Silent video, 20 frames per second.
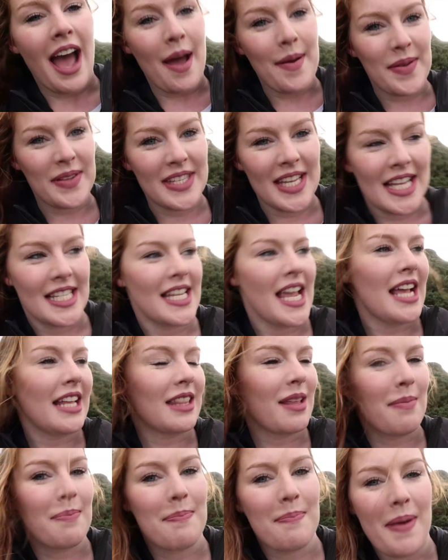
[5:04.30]
I would say
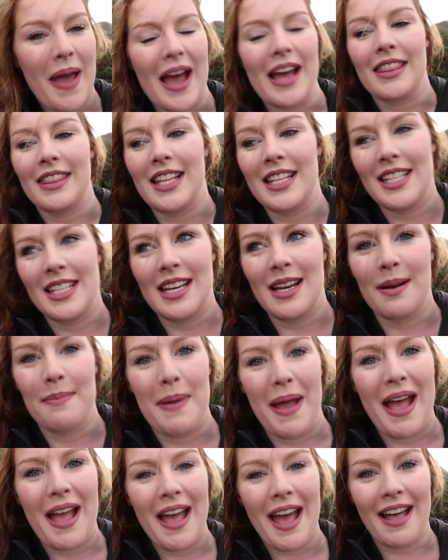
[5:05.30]
take the path that's near
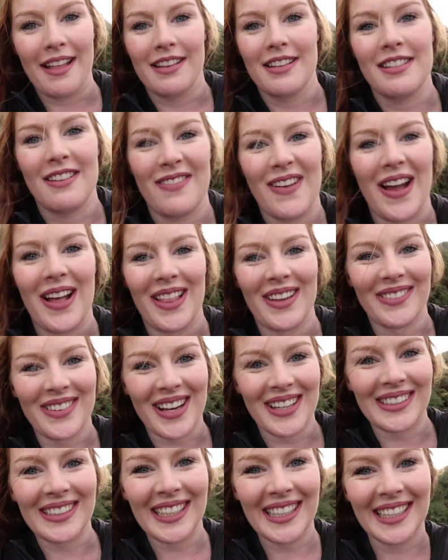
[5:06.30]
Palace of
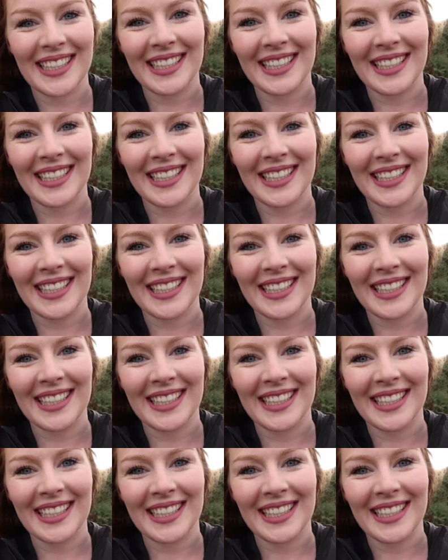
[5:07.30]
Holyrood.